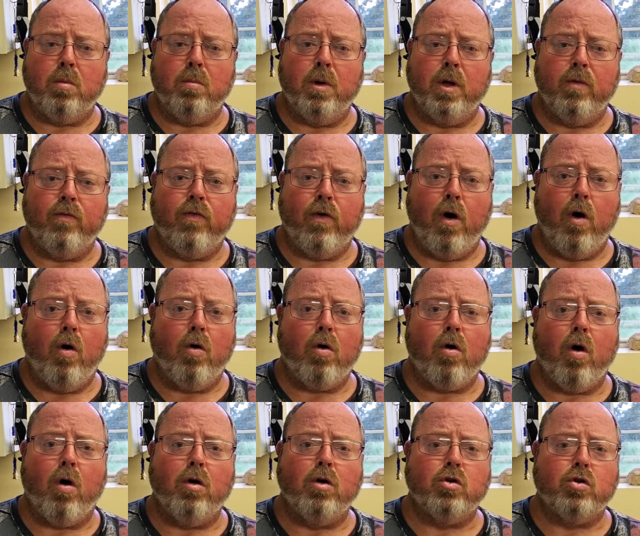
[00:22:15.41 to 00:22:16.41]
But fall
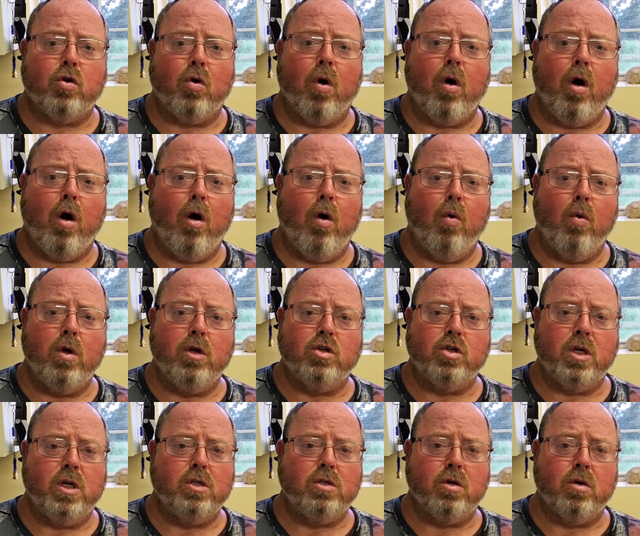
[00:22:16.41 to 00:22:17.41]
gardens are always
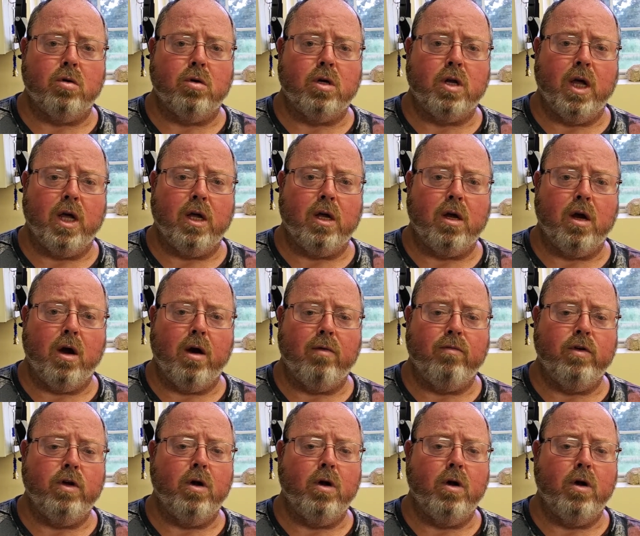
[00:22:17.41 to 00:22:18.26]
easier to take care of.